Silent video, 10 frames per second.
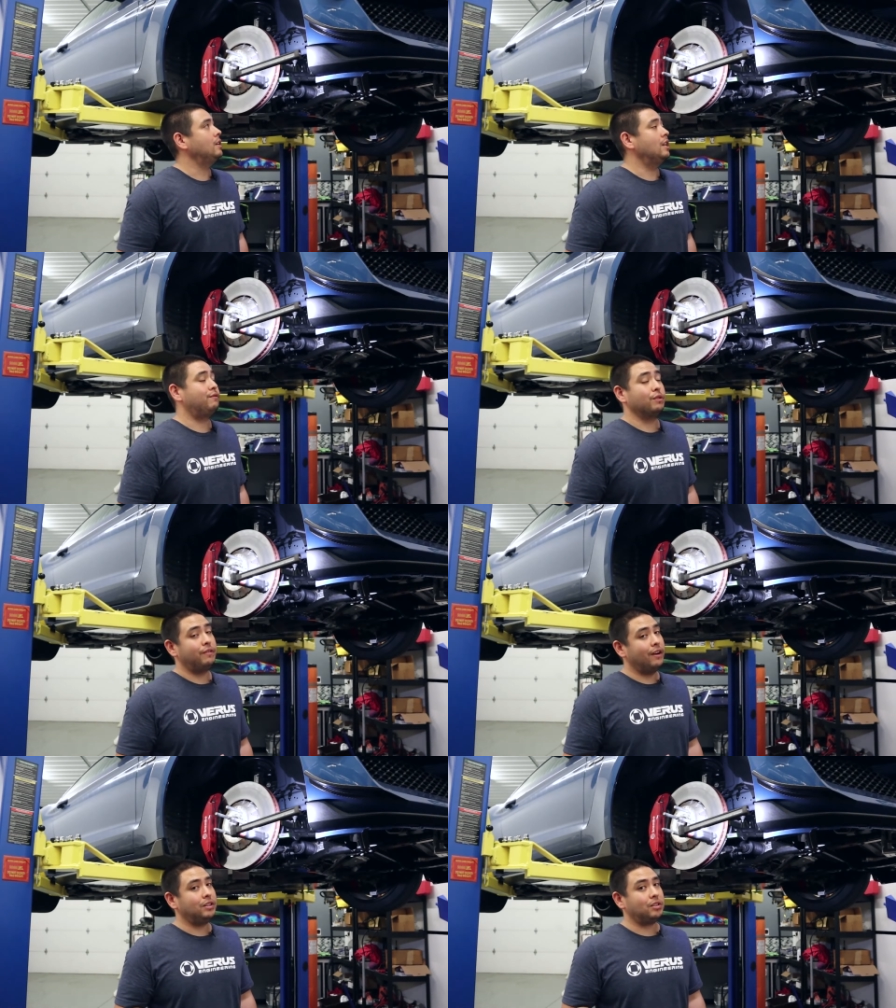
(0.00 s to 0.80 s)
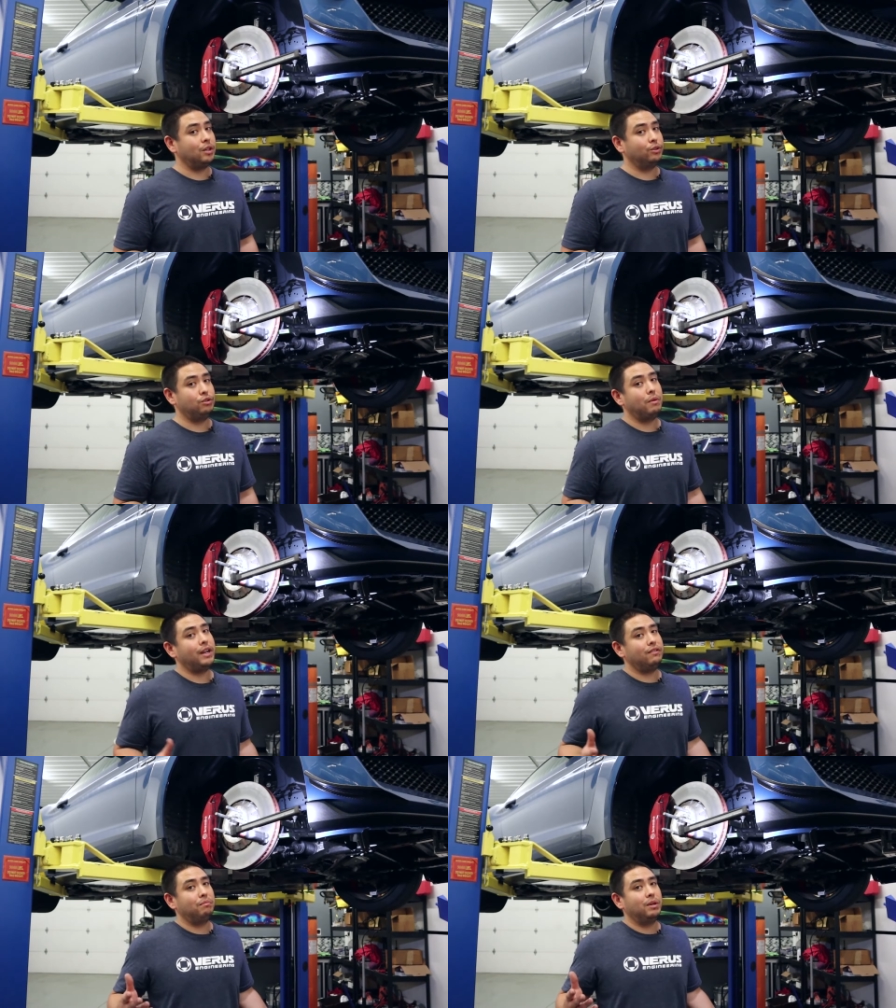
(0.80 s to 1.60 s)
if you're very skilled, you
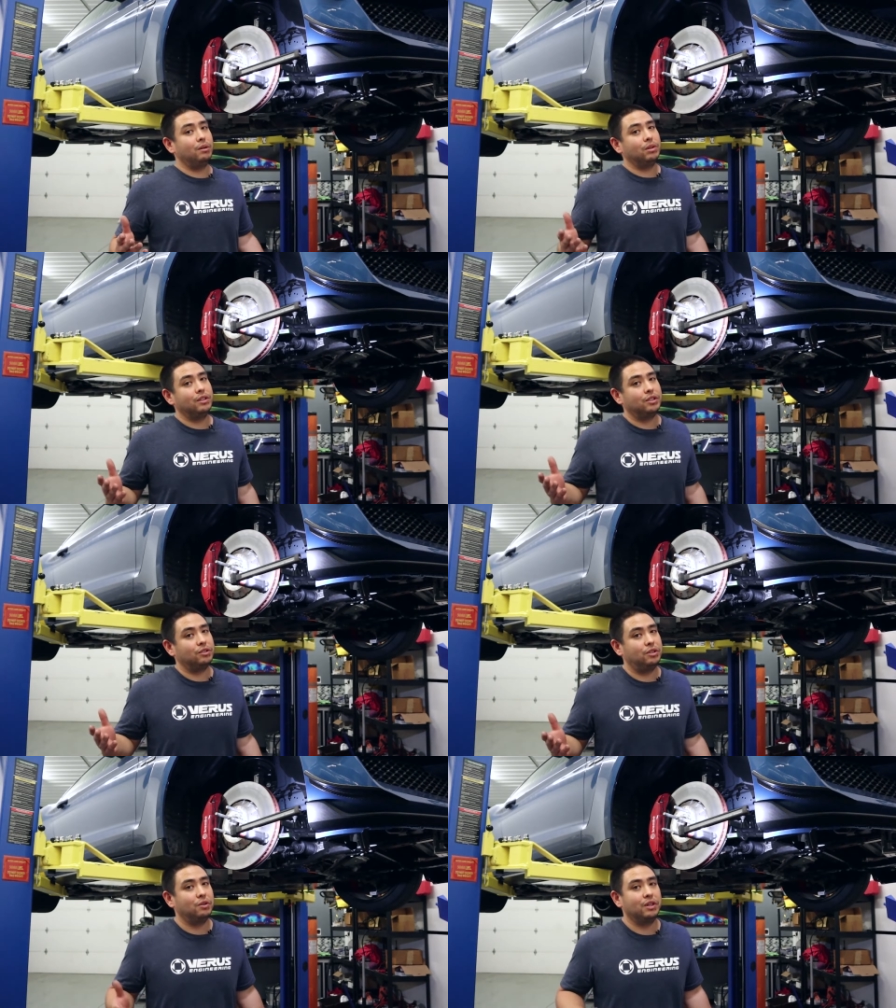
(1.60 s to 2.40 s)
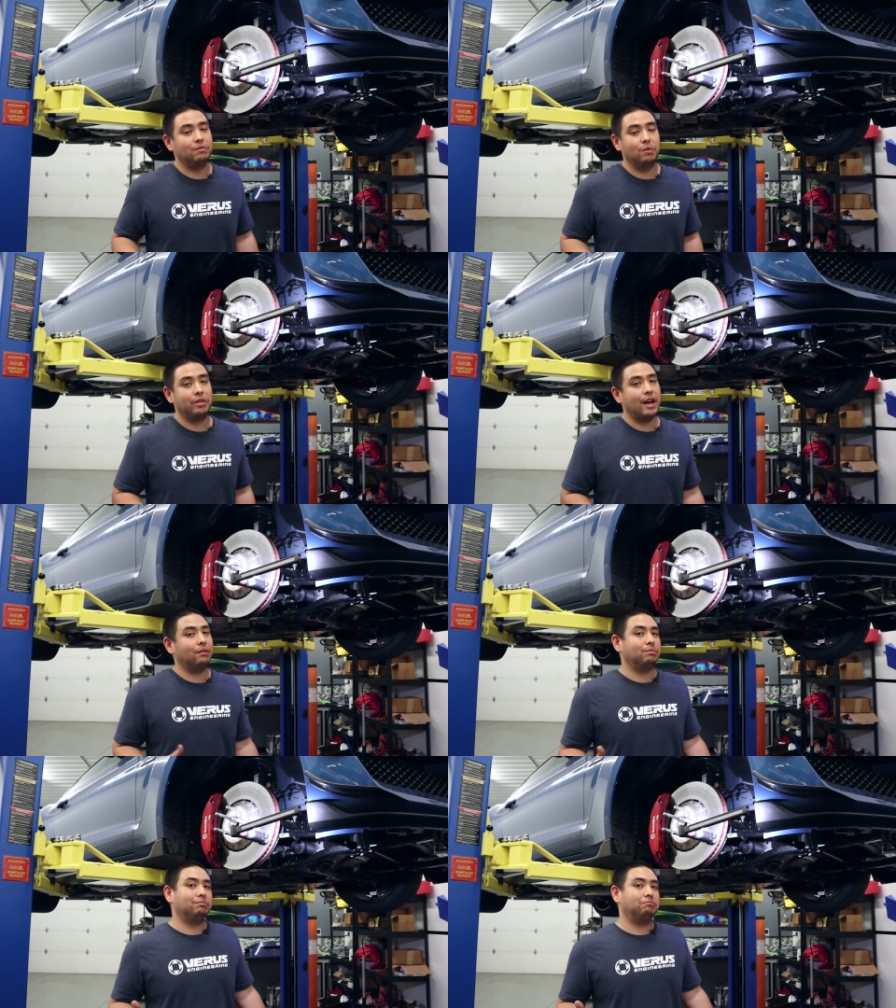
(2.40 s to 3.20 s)
might even be able to just do it
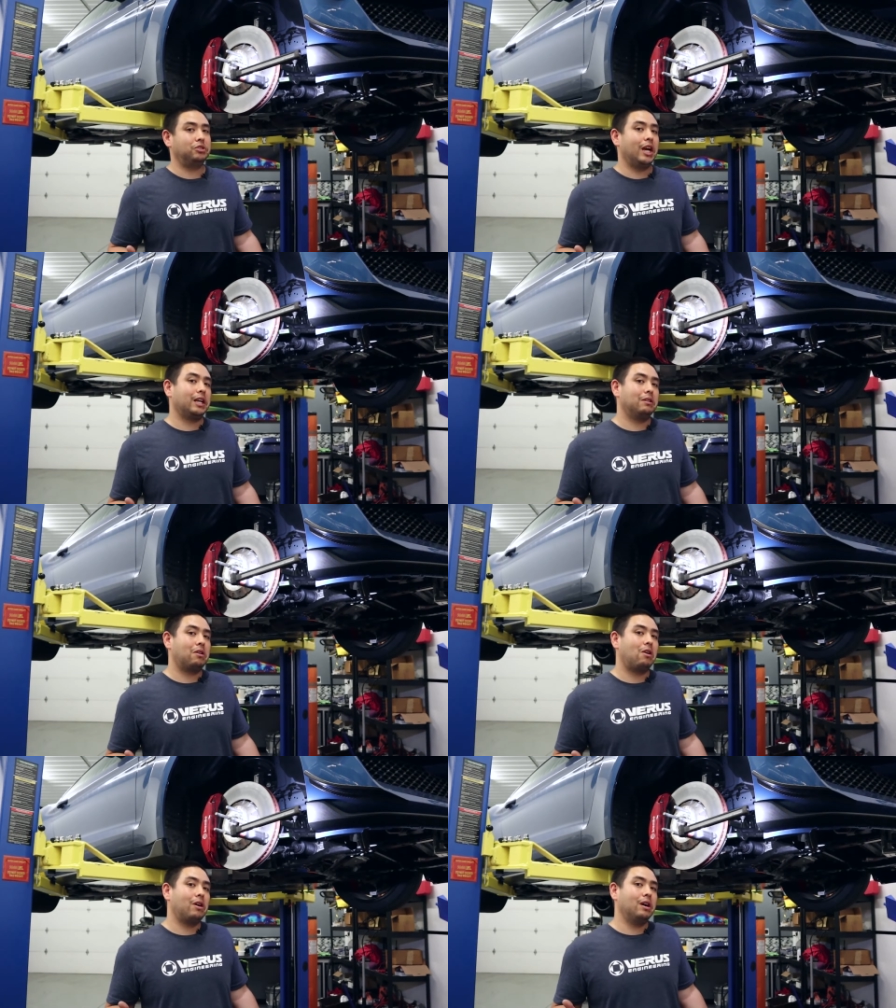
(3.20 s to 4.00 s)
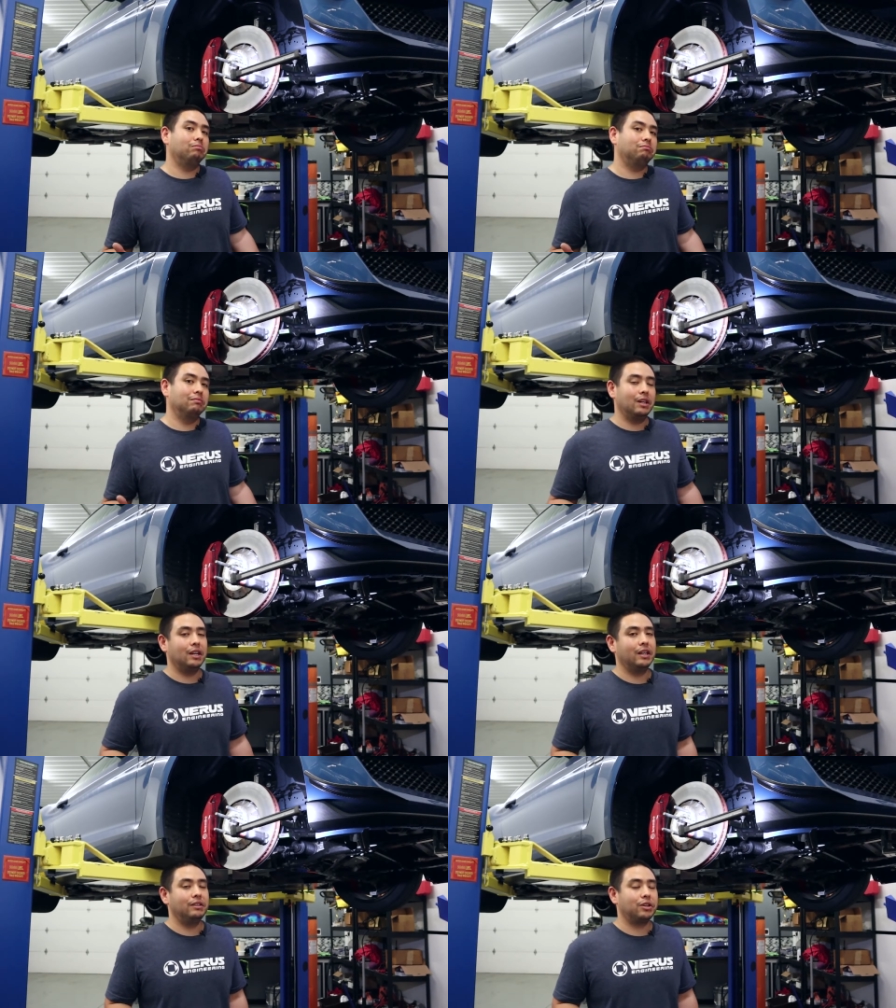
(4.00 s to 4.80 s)
without jacking the car up
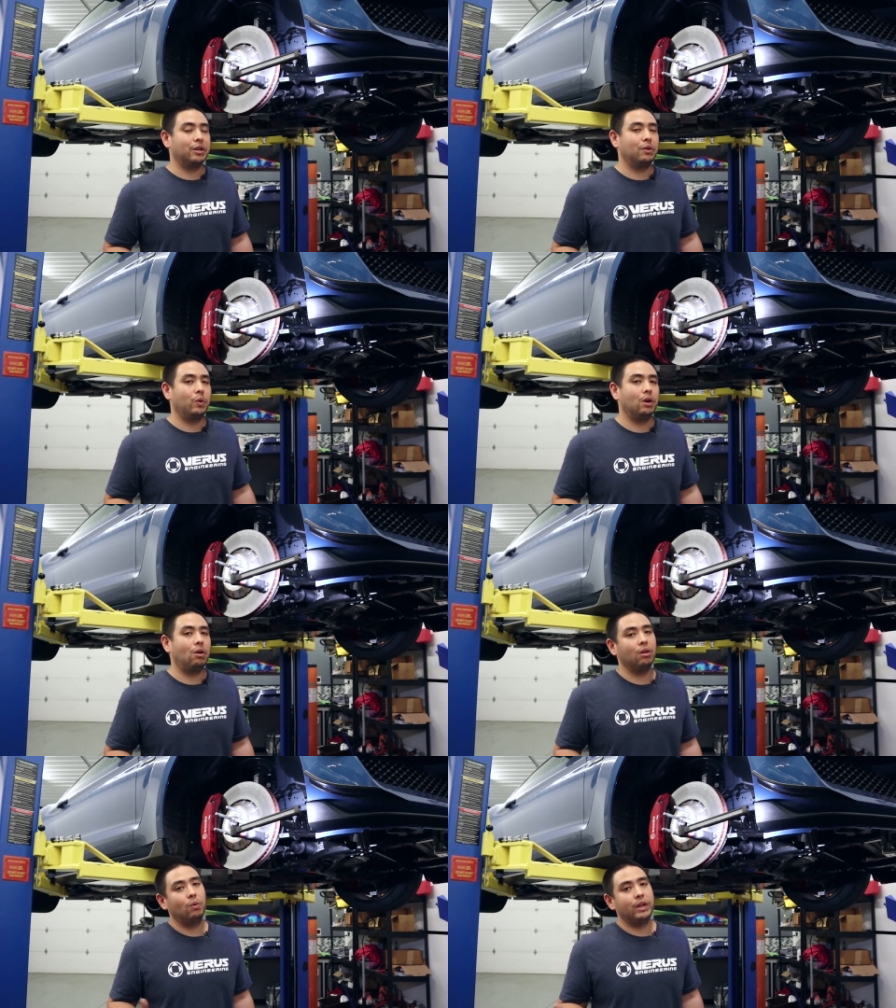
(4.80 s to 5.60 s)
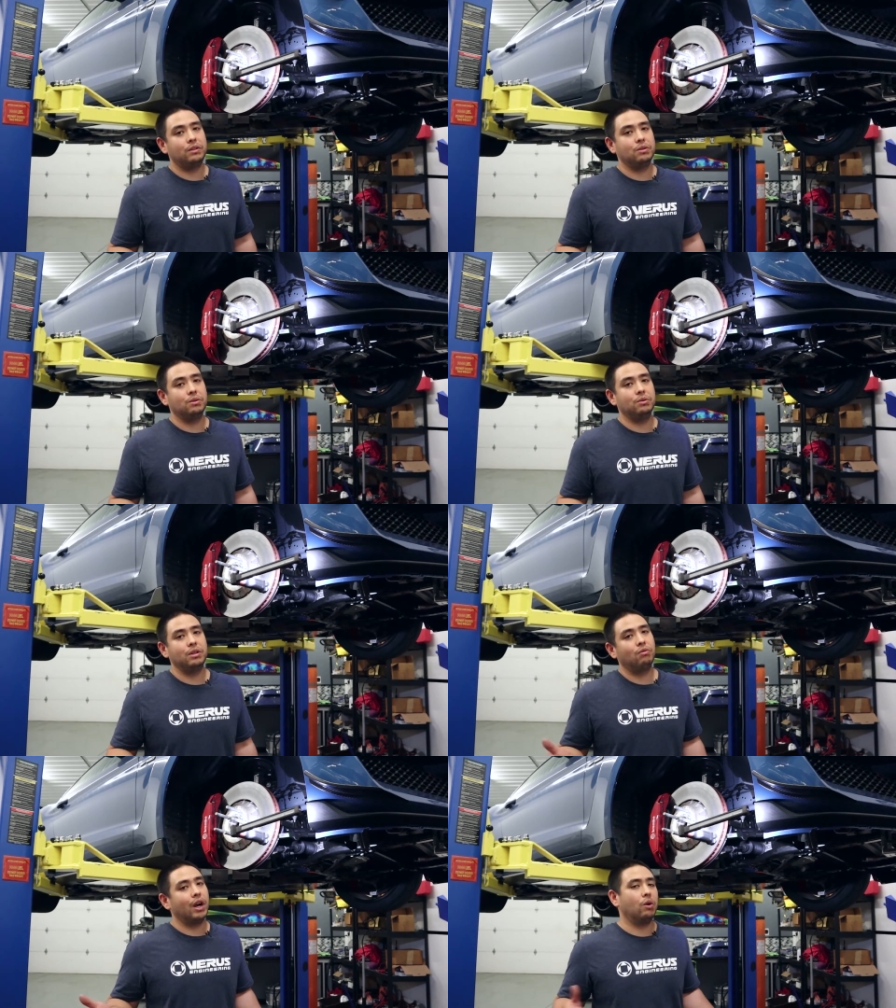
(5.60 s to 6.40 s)
uh, and turning the wheel all the way to
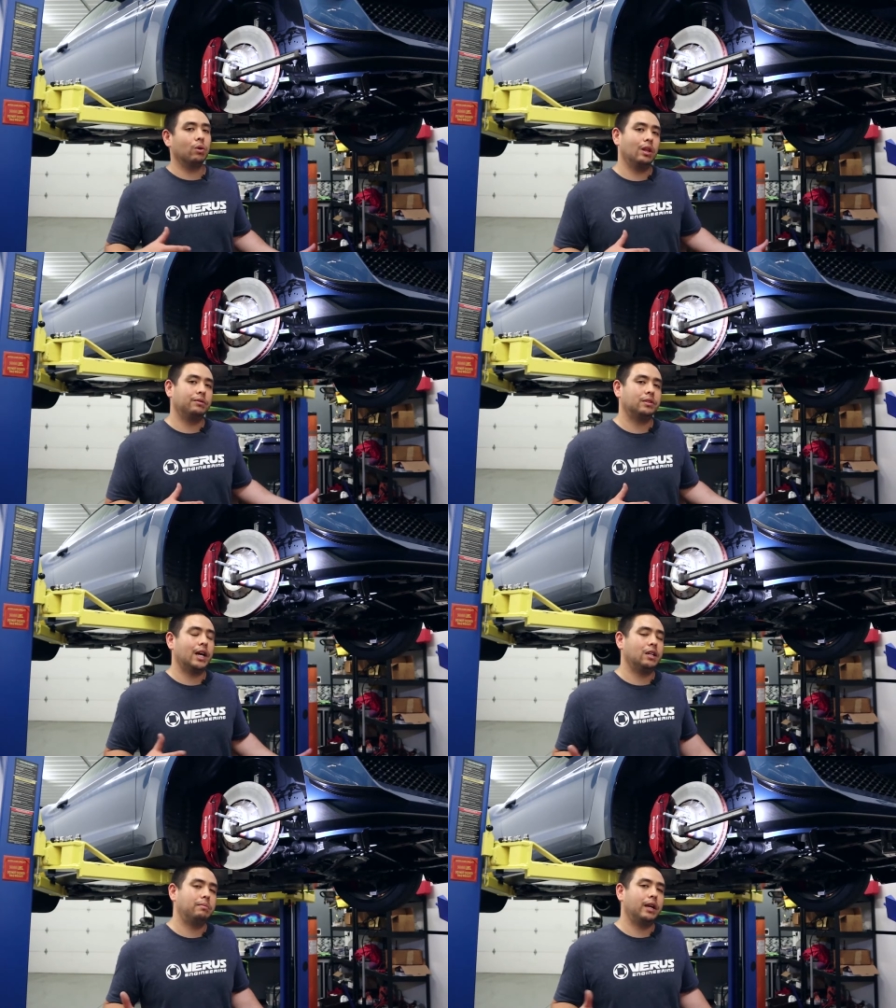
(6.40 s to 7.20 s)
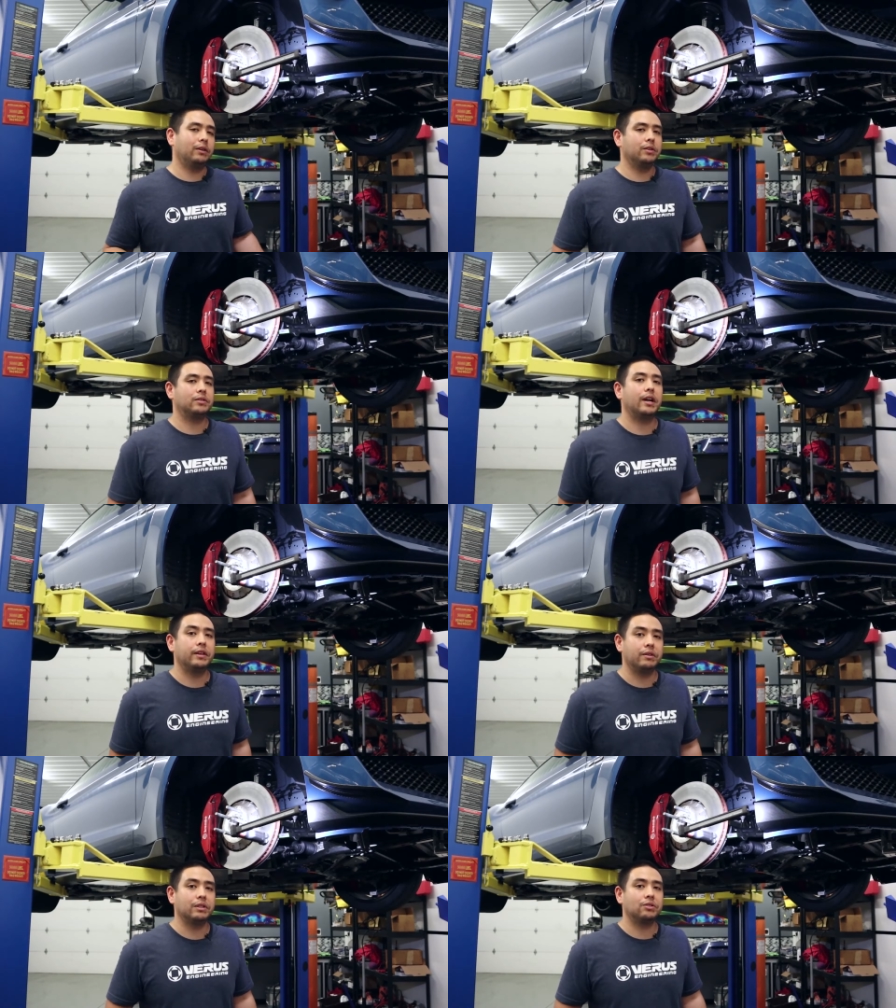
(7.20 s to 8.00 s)
the right or left side, depending on the side
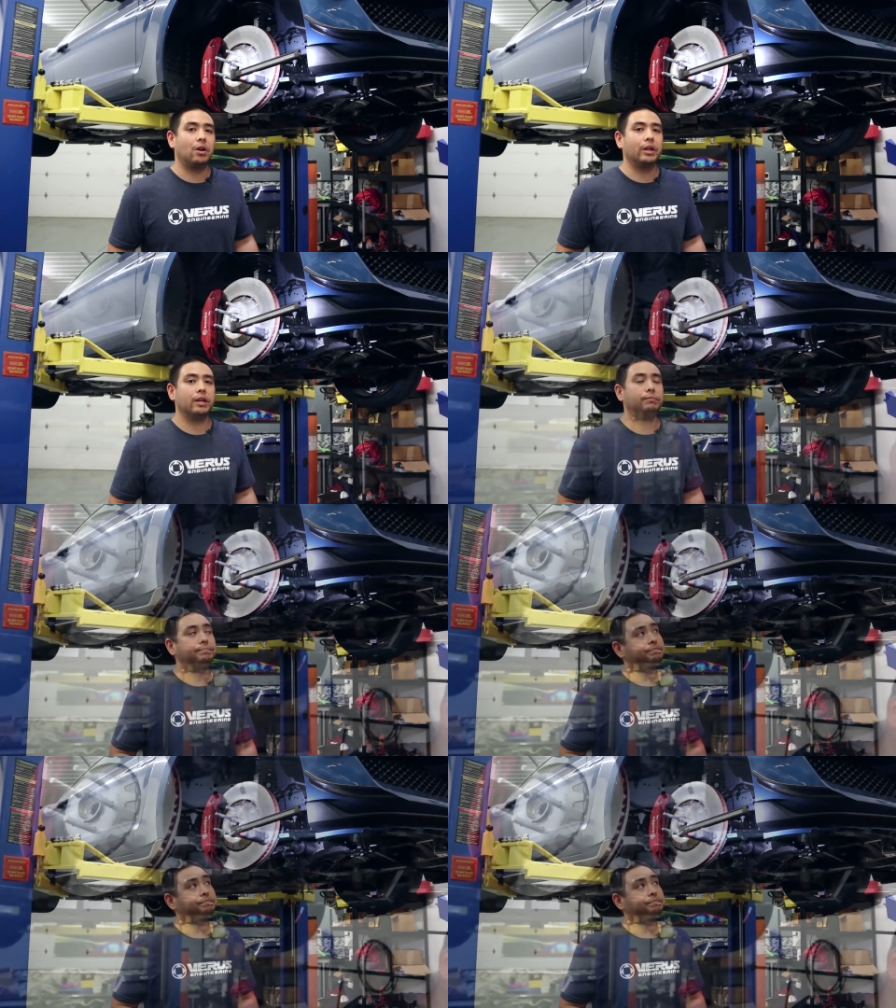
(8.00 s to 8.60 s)
that you're installing it.